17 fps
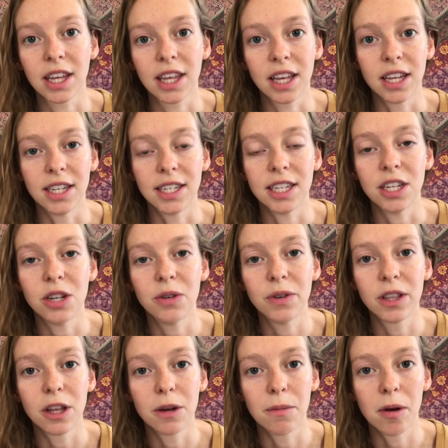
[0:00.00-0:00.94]
continue
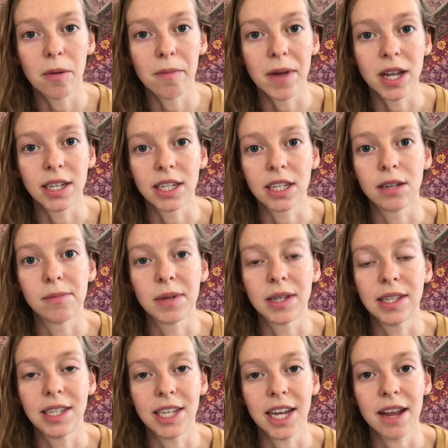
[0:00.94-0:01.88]
with the momentum,
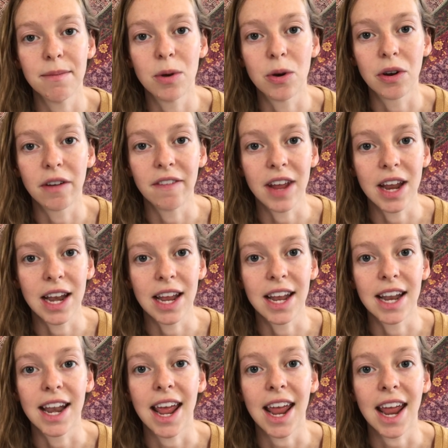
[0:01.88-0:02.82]
stay
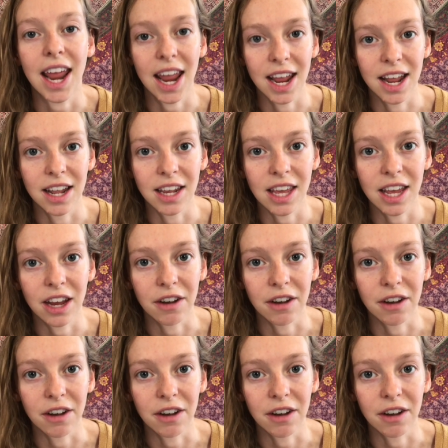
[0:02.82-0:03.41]
motivated, and kick